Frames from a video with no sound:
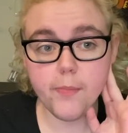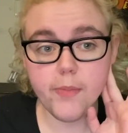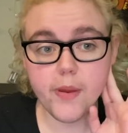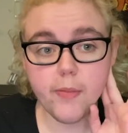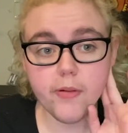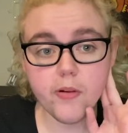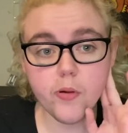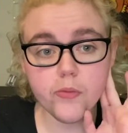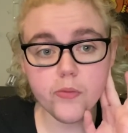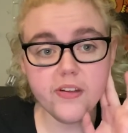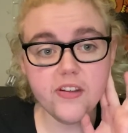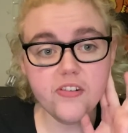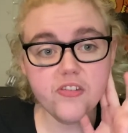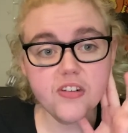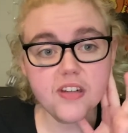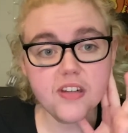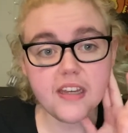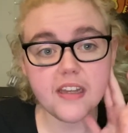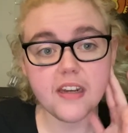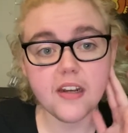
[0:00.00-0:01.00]
biblical
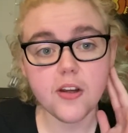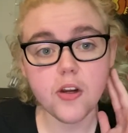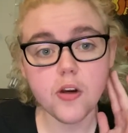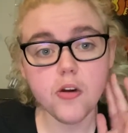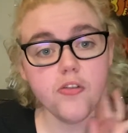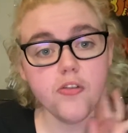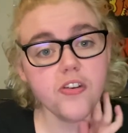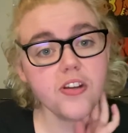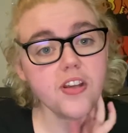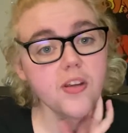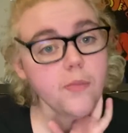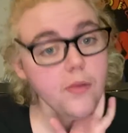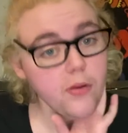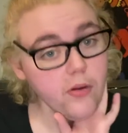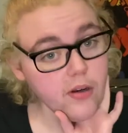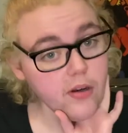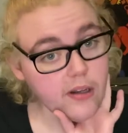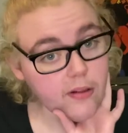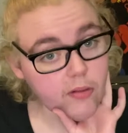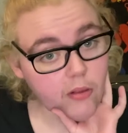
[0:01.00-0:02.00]
teaching, and encouraging
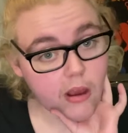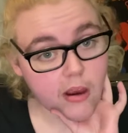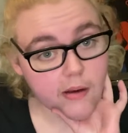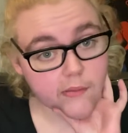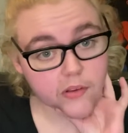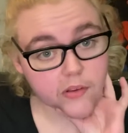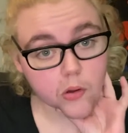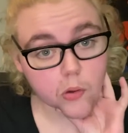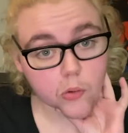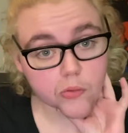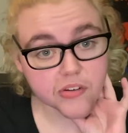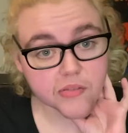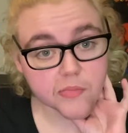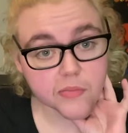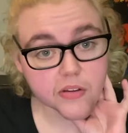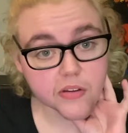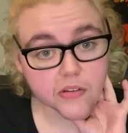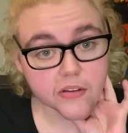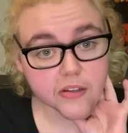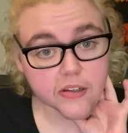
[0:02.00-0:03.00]
community lives
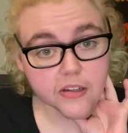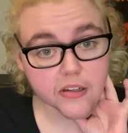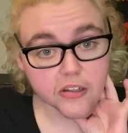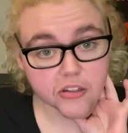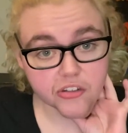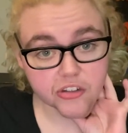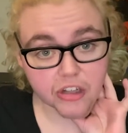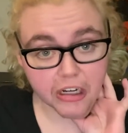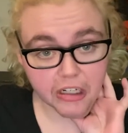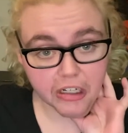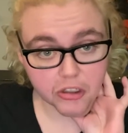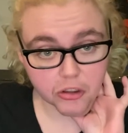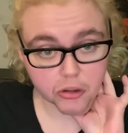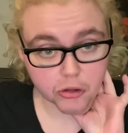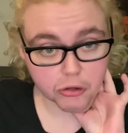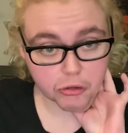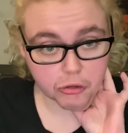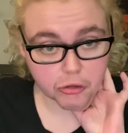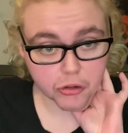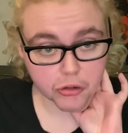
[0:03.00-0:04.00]
ultimately change.
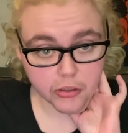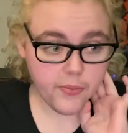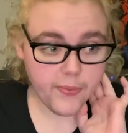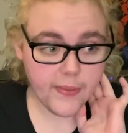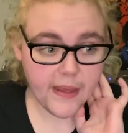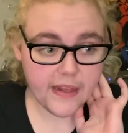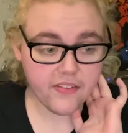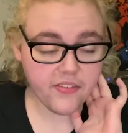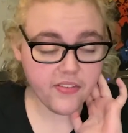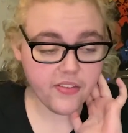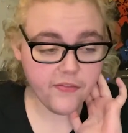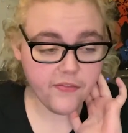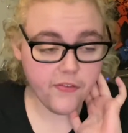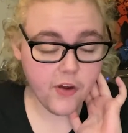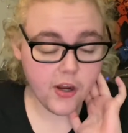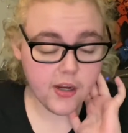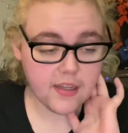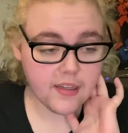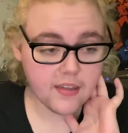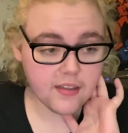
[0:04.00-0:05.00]
That's the
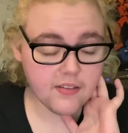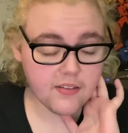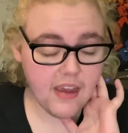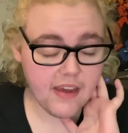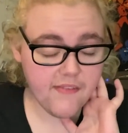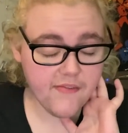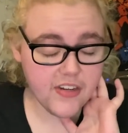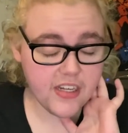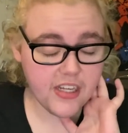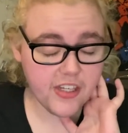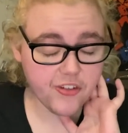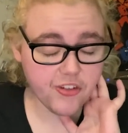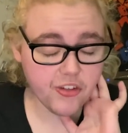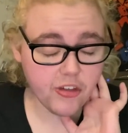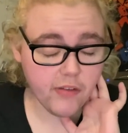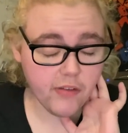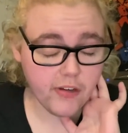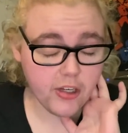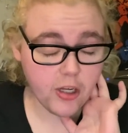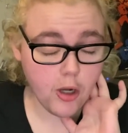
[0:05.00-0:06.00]
fucking
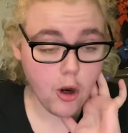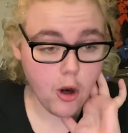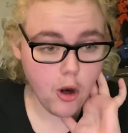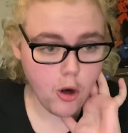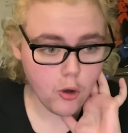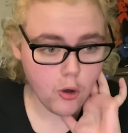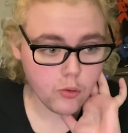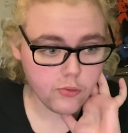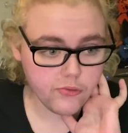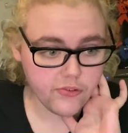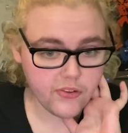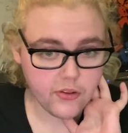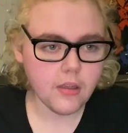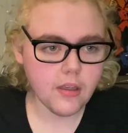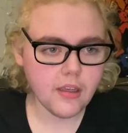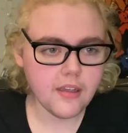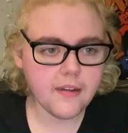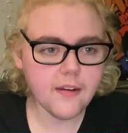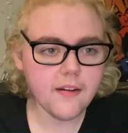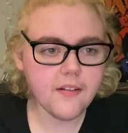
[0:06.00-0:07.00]
definition of a cult!
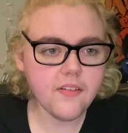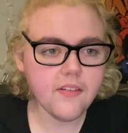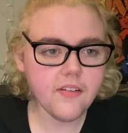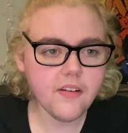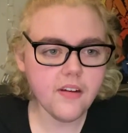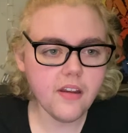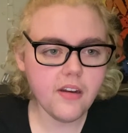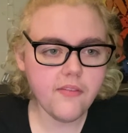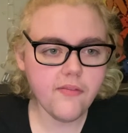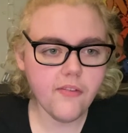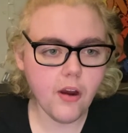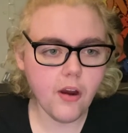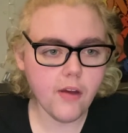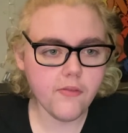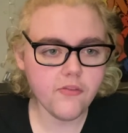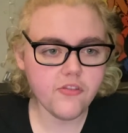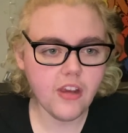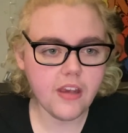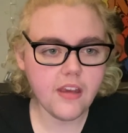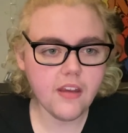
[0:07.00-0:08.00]
In 1995,
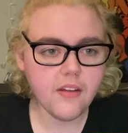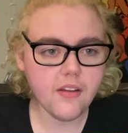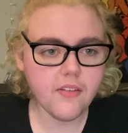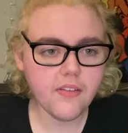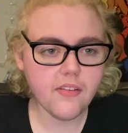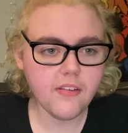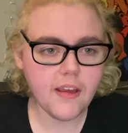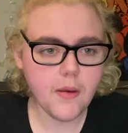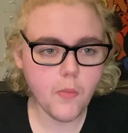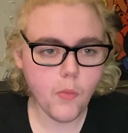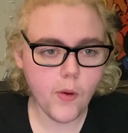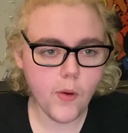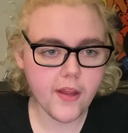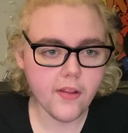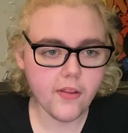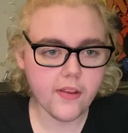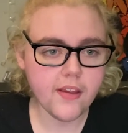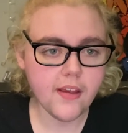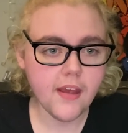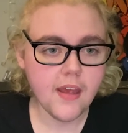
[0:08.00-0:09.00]
Jane and Sam
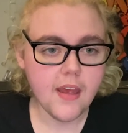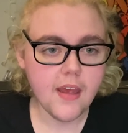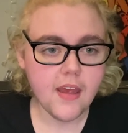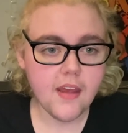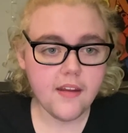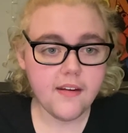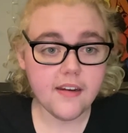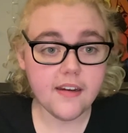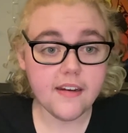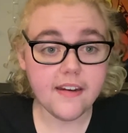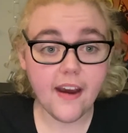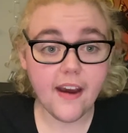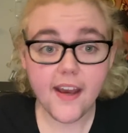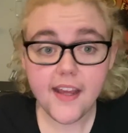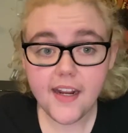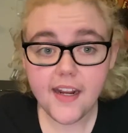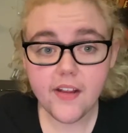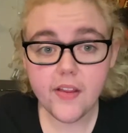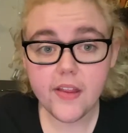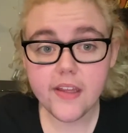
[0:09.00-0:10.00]
Whaley
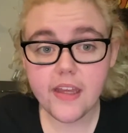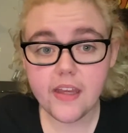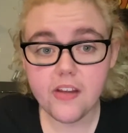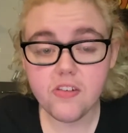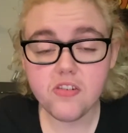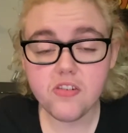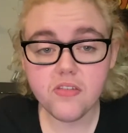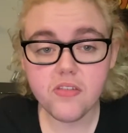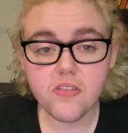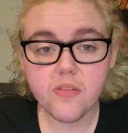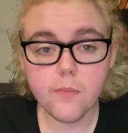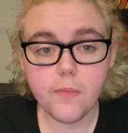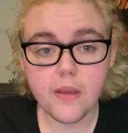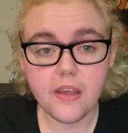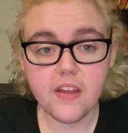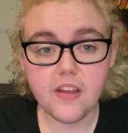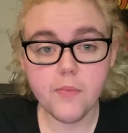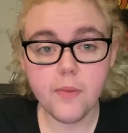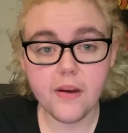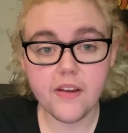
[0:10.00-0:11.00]
denied allegations
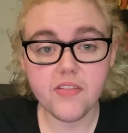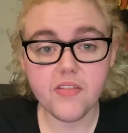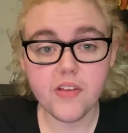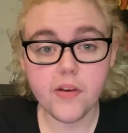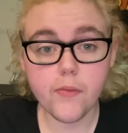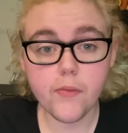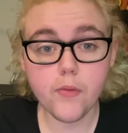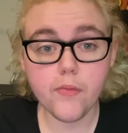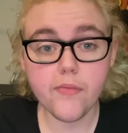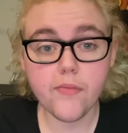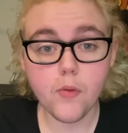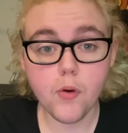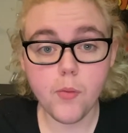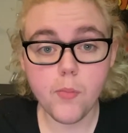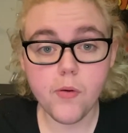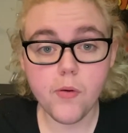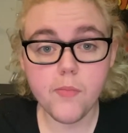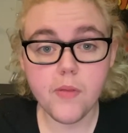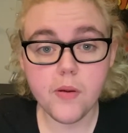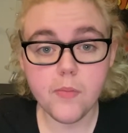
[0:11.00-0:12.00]
made by several
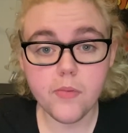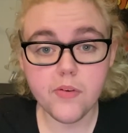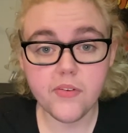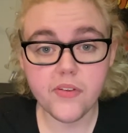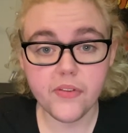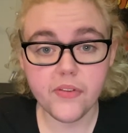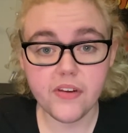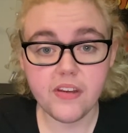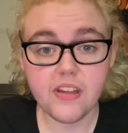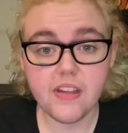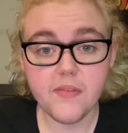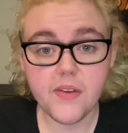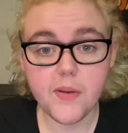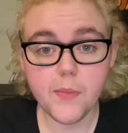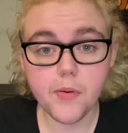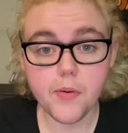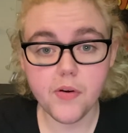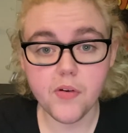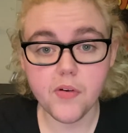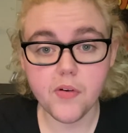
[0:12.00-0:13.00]
former members on the TV
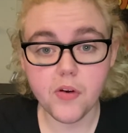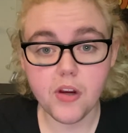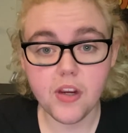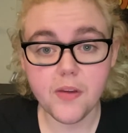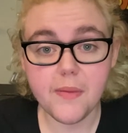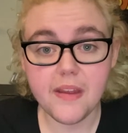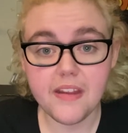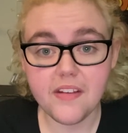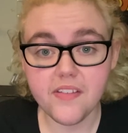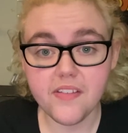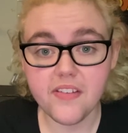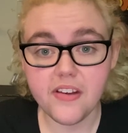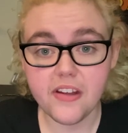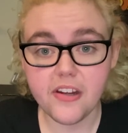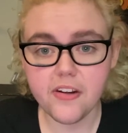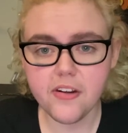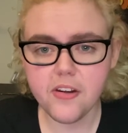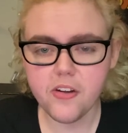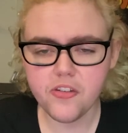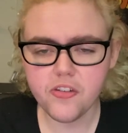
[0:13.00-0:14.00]
program Inside
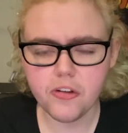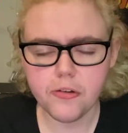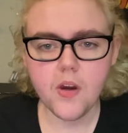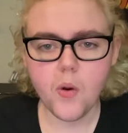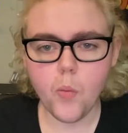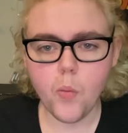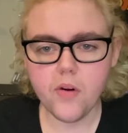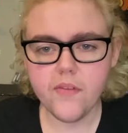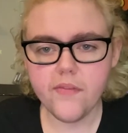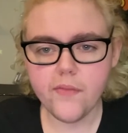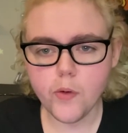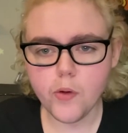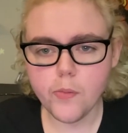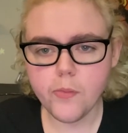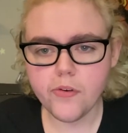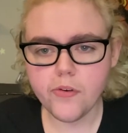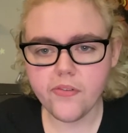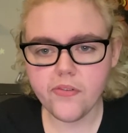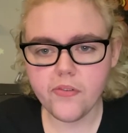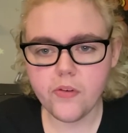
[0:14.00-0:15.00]
Edition. One
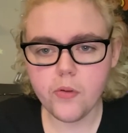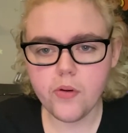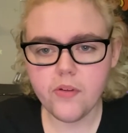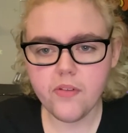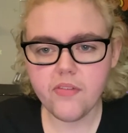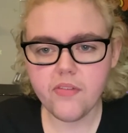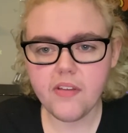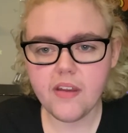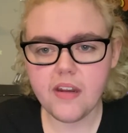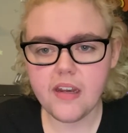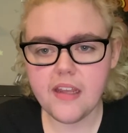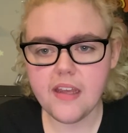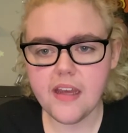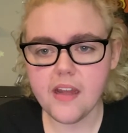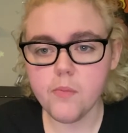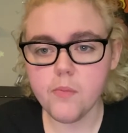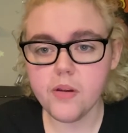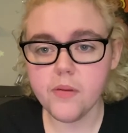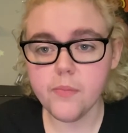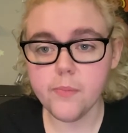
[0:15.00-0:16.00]
former student said he
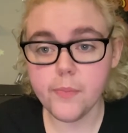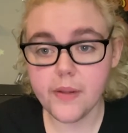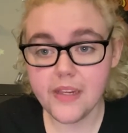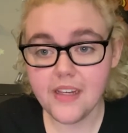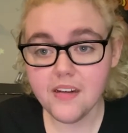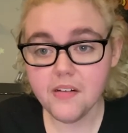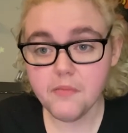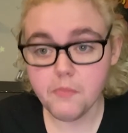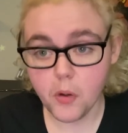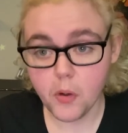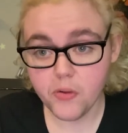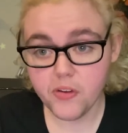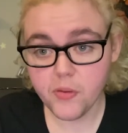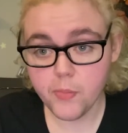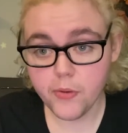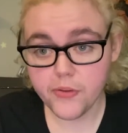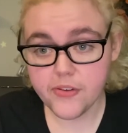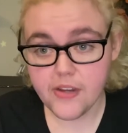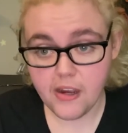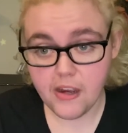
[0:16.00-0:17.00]
had been beaten
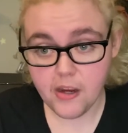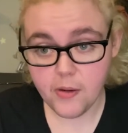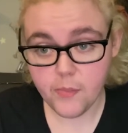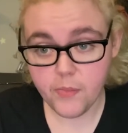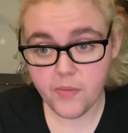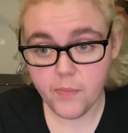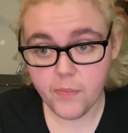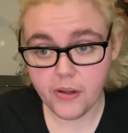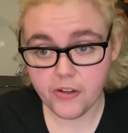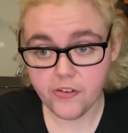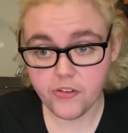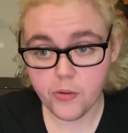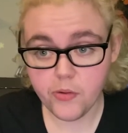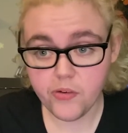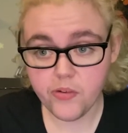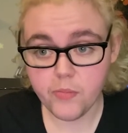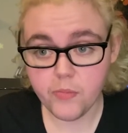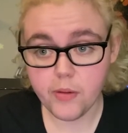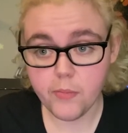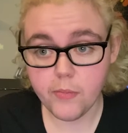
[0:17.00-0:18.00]
multiple times by
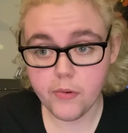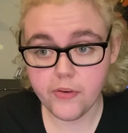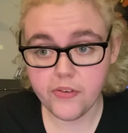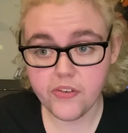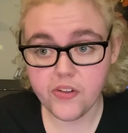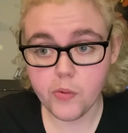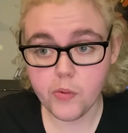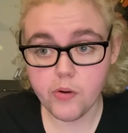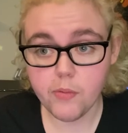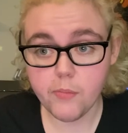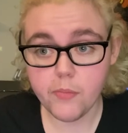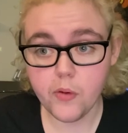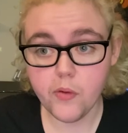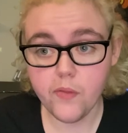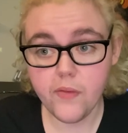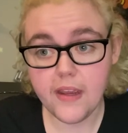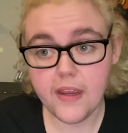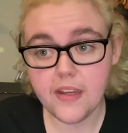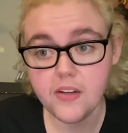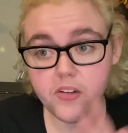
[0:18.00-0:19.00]
church members to
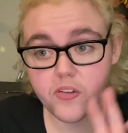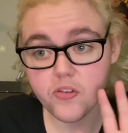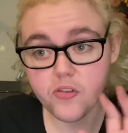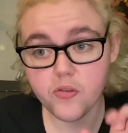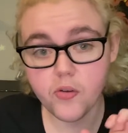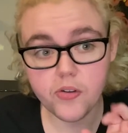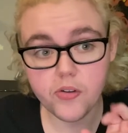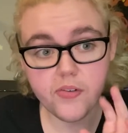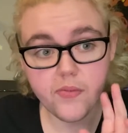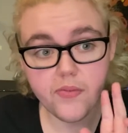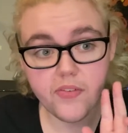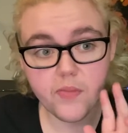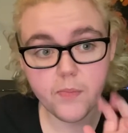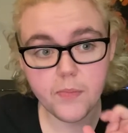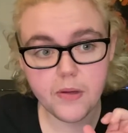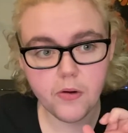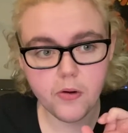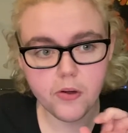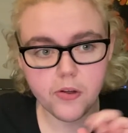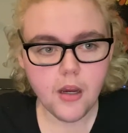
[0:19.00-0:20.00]
remove a destructive
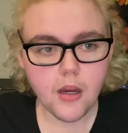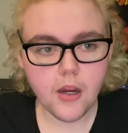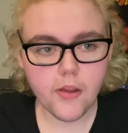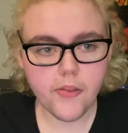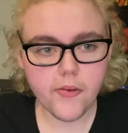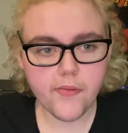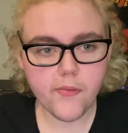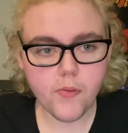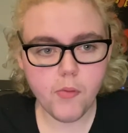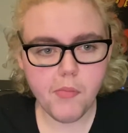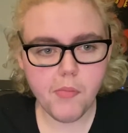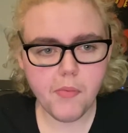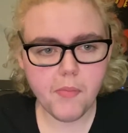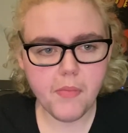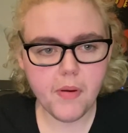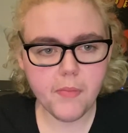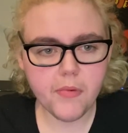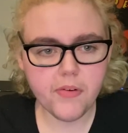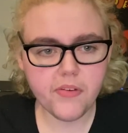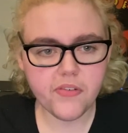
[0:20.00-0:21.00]
spirit. Other former
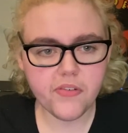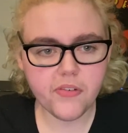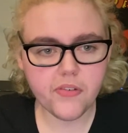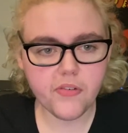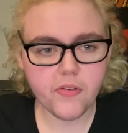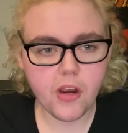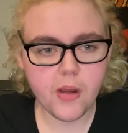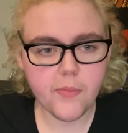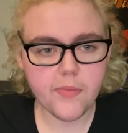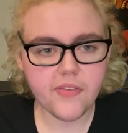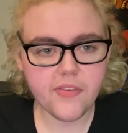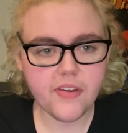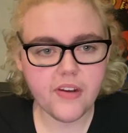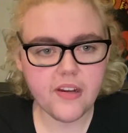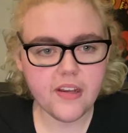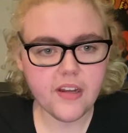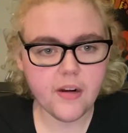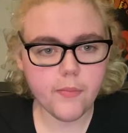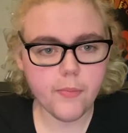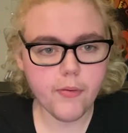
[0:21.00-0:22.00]
members described
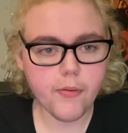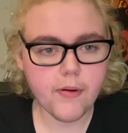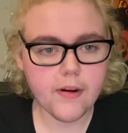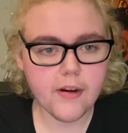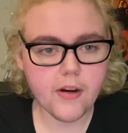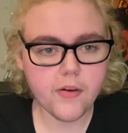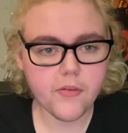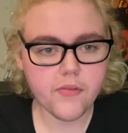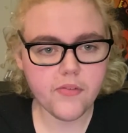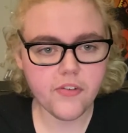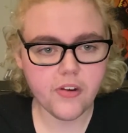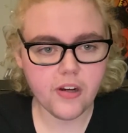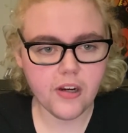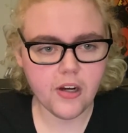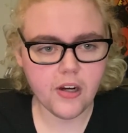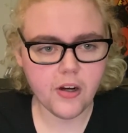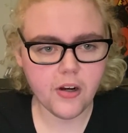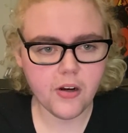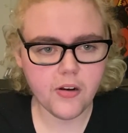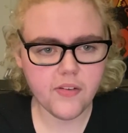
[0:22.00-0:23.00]
sitting in a prayer
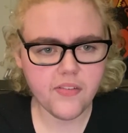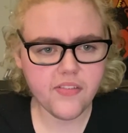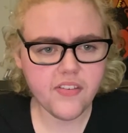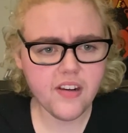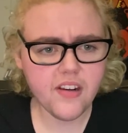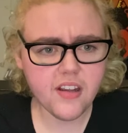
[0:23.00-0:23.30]
chair as